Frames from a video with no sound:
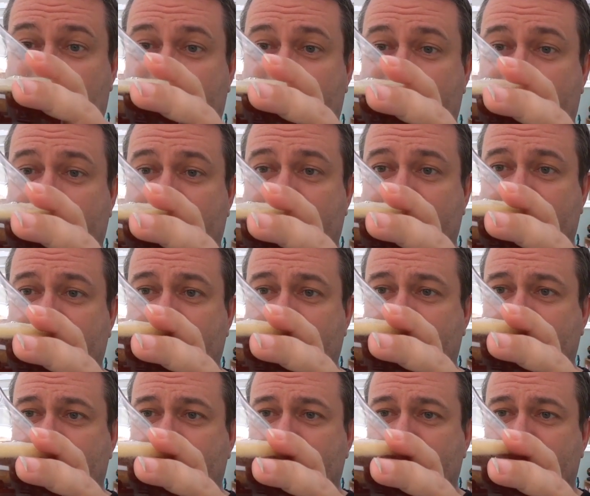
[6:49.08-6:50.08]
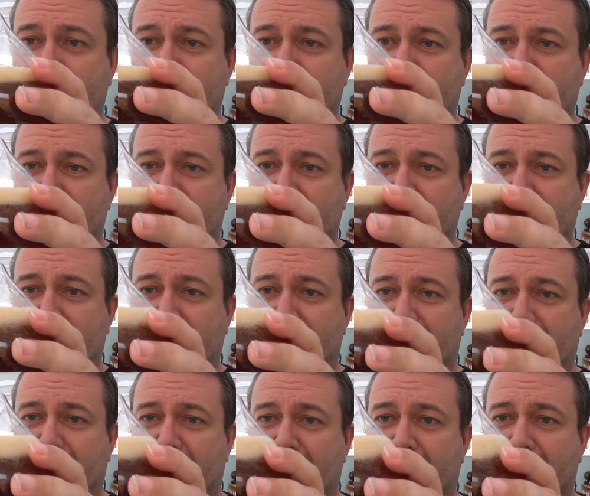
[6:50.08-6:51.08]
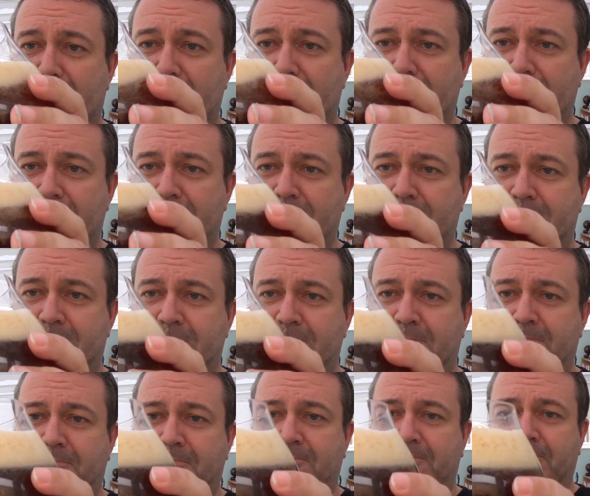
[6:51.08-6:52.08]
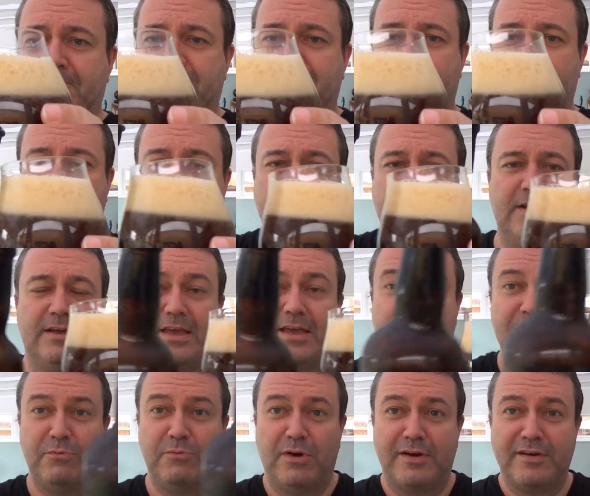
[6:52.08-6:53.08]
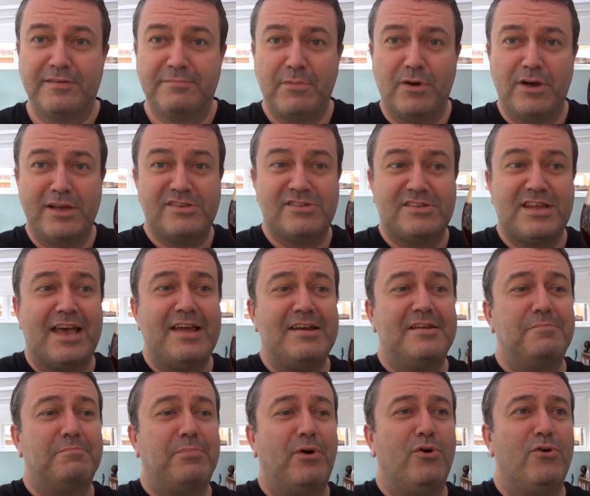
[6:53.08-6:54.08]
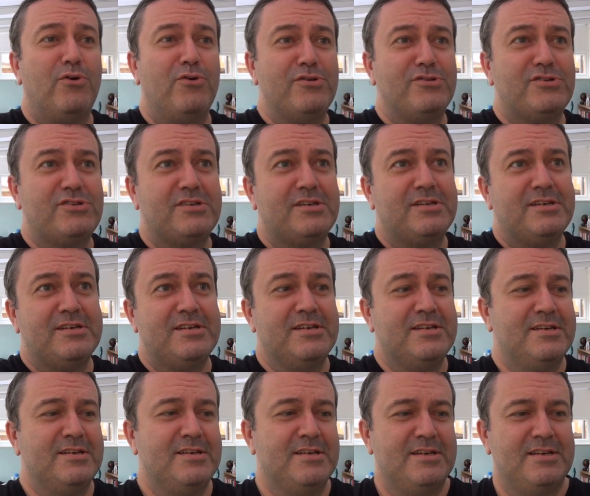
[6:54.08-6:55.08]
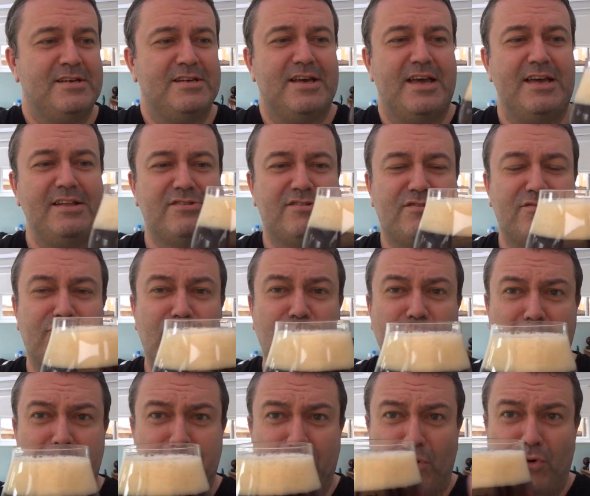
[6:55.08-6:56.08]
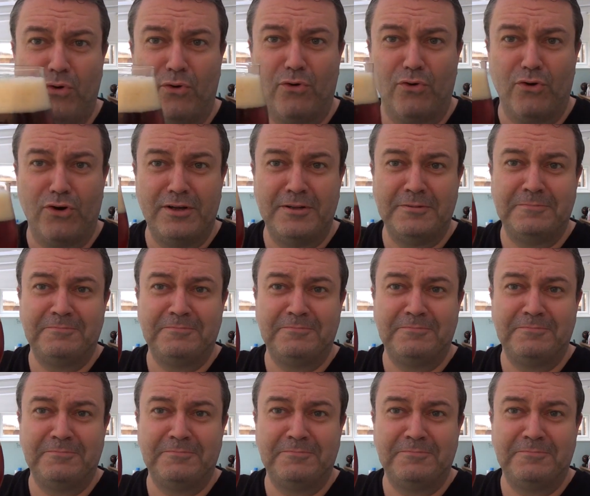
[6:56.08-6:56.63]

think, to give it a go. Again, one of my standard pours. It's the Roy Pour.